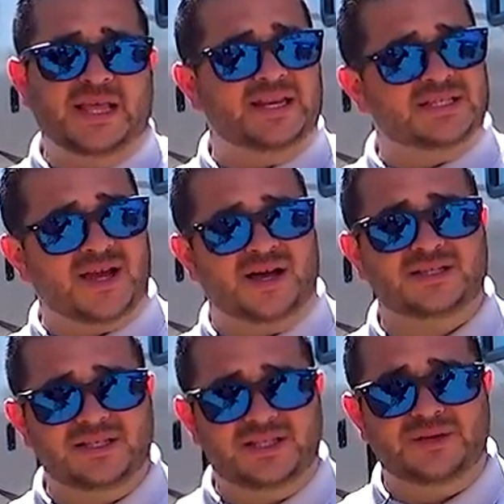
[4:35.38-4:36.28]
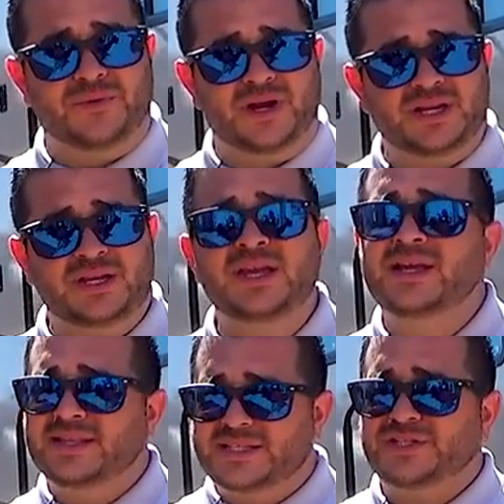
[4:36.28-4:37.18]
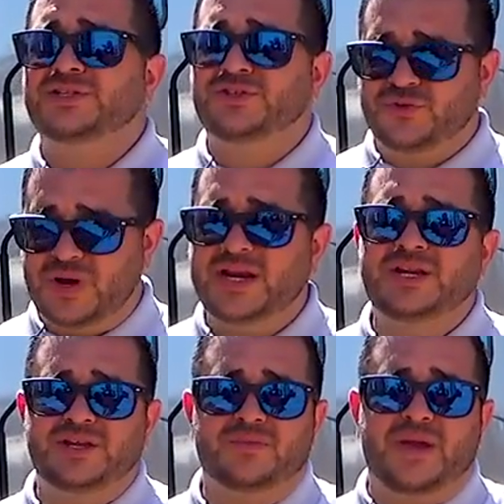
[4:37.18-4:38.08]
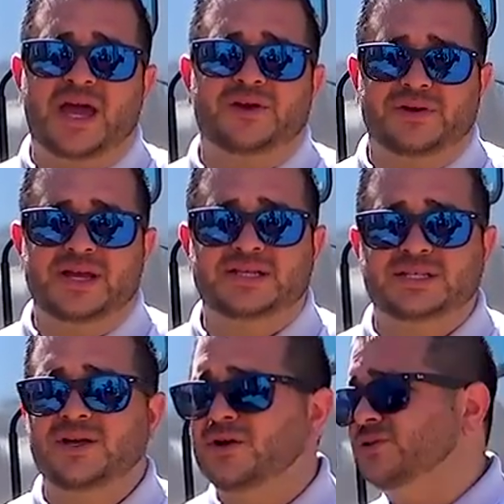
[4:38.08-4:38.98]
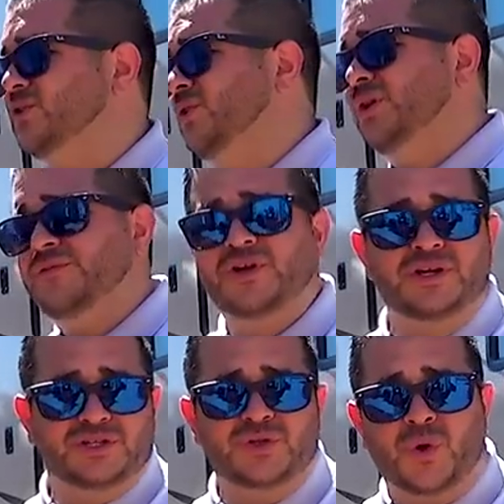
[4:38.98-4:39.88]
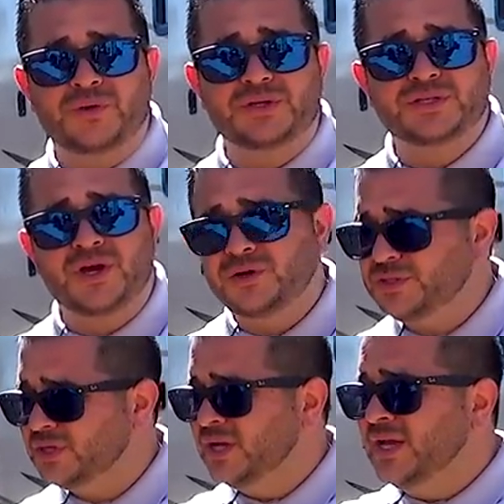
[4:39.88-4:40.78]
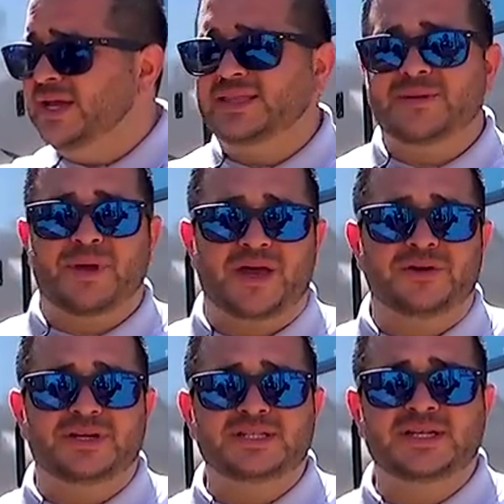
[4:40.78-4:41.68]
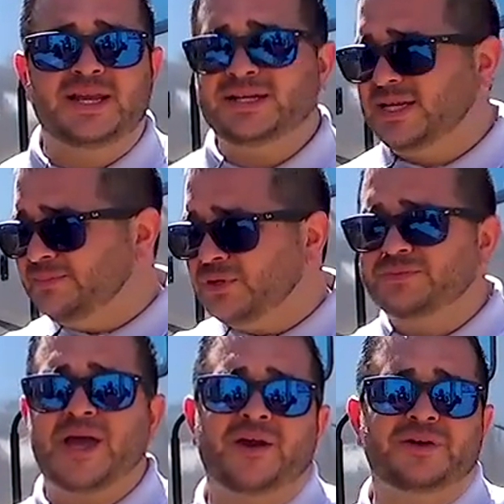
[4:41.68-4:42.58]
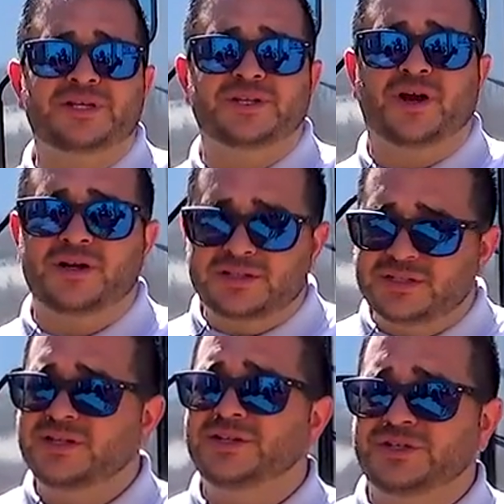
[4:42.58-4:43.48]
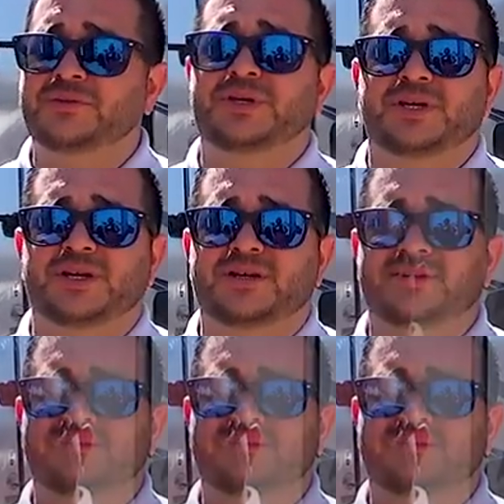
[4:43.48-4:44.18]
that is constantly running. That's draining your battery as it goes. So if you're gonna store this coach, hit that battery disconnect, keep those batteries charged, and you should be good.